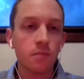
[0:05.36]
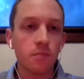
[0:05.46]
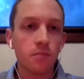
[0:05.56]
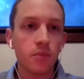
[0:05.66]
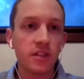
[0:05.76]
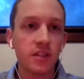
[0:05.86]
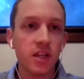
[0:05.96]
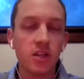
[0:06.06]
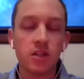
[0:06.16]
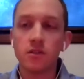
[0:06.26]

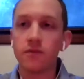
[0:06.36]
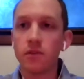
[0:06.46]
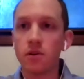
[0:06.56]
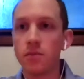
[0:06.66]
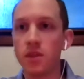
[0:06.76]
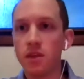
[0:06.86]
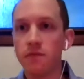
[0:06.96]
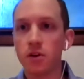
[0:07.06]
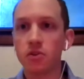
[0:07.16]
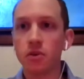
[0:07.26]
presentations from the
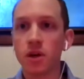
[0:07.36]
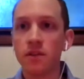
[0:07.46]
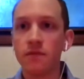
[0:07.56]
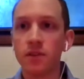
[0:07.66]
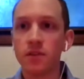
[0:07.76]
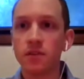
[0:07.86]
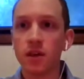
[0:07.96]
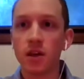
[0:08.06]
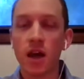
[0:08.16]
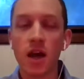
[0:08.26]
virtual conference,
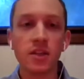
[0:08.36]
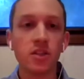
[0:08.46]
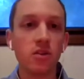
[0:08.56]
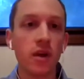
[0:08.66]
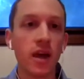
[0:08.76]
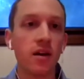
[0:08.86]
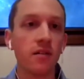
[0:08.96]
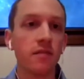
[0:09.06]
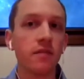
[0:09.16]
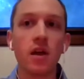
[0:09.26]
I do
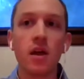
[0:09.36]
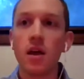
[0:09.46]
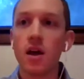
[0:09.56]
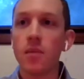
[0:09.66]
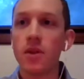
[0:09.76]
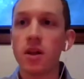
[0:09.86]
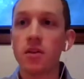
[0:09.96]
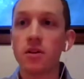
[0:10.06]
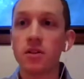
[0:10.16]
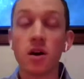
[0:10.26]
have
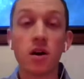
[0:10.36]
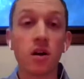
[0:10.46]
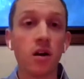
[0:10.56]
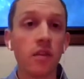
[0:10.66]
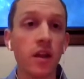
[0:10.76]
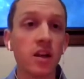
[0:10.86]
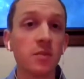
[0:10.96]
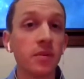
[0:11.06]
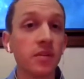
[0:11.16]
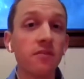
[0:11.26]
another talk on there
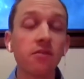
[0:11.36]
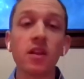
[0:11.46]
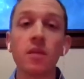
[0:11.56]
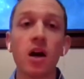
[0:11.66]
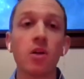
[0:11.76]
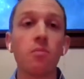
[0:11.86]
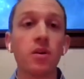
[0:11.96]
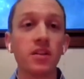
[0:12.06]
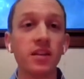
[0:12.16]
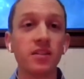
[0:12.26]
specifically about
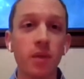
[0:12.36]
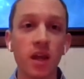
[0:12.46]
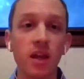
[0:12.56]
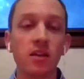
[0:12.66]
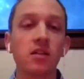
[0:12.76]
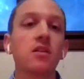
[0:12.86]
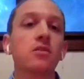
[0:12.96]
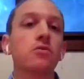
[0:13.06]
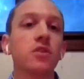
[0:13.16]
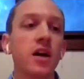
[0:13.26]
participating in
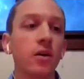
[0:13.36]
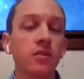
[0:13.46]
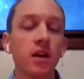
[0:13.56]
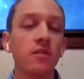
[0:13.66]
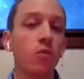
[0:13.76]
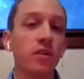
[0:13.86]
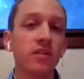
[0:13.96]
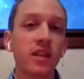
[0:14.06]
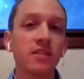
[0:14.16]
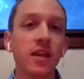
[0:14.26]
clinical trials, kind of what
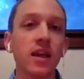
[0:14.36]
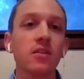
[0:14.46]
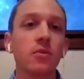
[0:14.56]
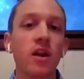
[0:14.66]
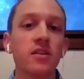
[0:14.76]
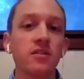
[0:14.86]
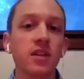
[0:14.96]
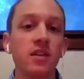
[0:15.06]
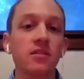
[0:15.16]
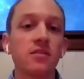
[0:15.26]
that's like in the rare
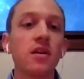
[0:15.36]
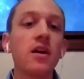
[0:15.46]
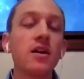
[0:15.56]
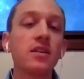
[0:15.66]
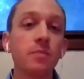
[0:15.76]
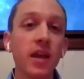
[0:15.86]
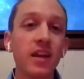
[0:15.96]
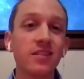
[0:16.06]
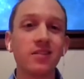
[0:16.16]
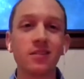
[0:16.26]
disease
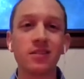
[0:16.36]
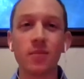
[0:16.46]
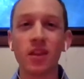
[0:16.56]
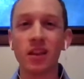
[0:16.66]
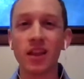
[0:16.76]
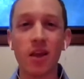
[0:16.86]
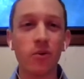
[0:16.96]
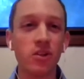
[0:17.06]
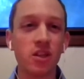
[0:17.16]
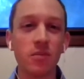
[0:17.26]
space, some of the
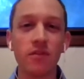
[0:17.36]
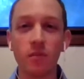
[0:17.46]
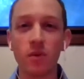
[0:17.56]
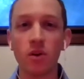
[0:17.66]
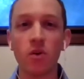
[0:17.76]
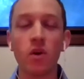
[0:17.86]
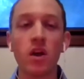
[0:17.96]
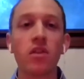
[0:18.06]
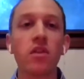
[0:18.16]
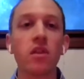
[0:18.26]
language to be familiar
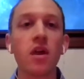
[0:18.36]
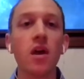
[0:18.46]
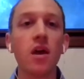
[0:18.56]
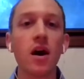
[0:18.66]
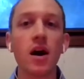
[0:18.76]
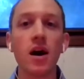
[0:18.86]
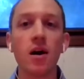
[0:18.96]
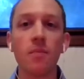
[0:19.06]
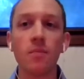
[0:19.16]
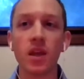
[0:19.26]
with,
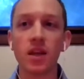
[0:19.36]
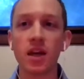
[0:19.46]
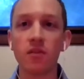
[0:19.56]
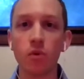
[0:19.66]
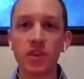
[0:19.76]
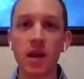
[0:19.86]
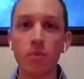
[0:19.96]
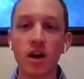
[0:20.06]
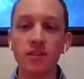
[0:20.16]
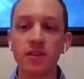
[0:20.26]
and kind of what that
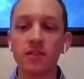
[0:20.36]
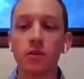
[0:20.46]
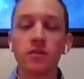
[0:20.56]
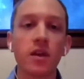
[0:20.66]
process looks like